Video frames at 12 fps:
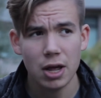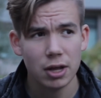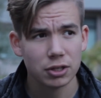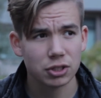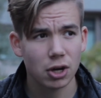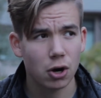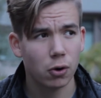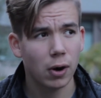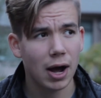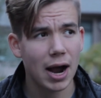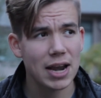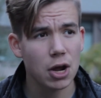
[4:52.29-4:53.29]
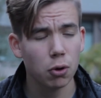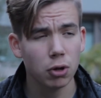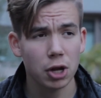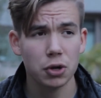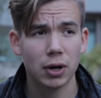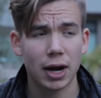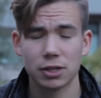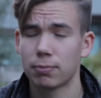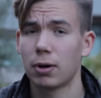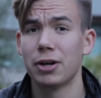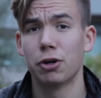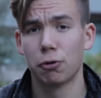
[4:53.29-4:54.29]
So I know a lot of you guys are
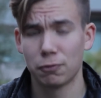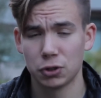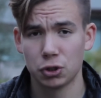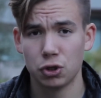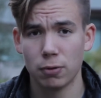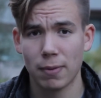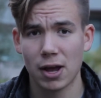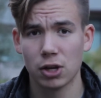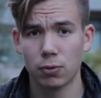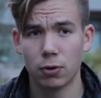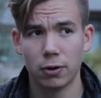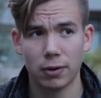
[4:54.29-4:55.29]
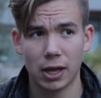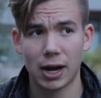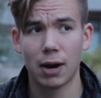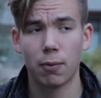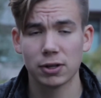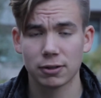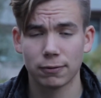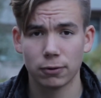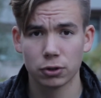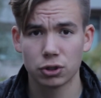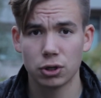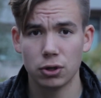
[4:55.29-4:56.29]
probably nervous to shoot manual, and I was at
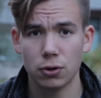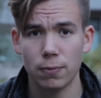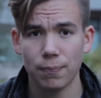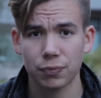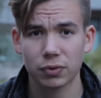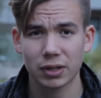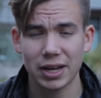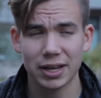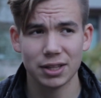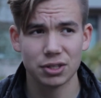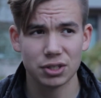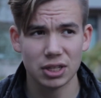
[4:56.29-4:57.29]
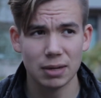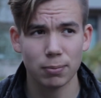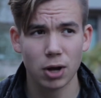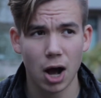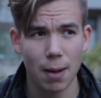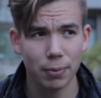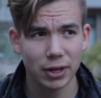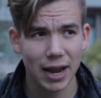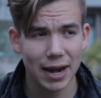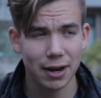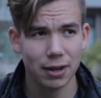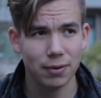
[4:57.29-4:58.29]
first too. it can seem
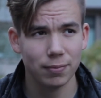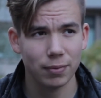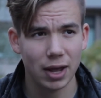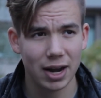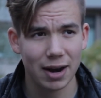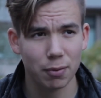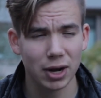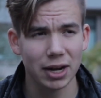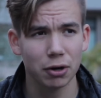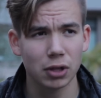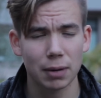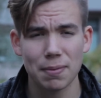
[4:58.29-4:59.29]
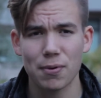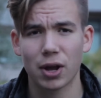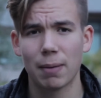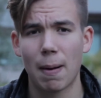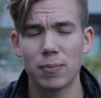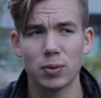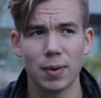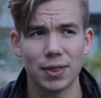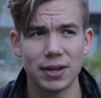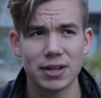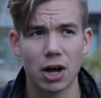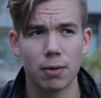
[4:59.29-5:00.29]
complicated. And what I hear a lot of people come up to me and
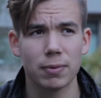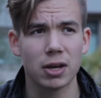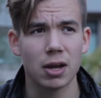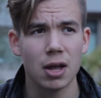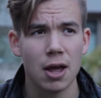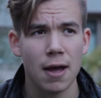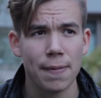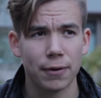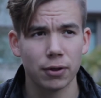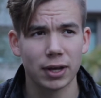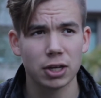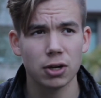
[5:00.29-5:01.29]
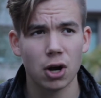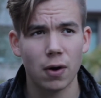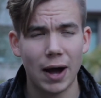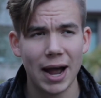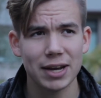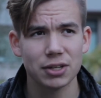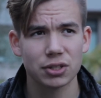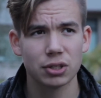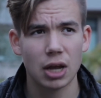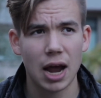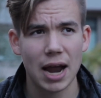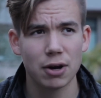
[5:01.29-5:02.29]
they tell me, they're like, you know, I
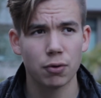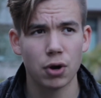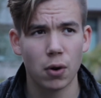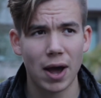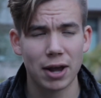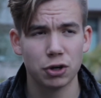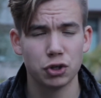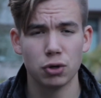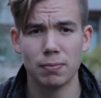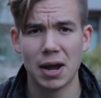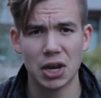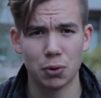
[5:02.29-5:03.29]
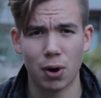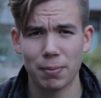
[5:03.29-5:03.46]
don't know how to shoot manual.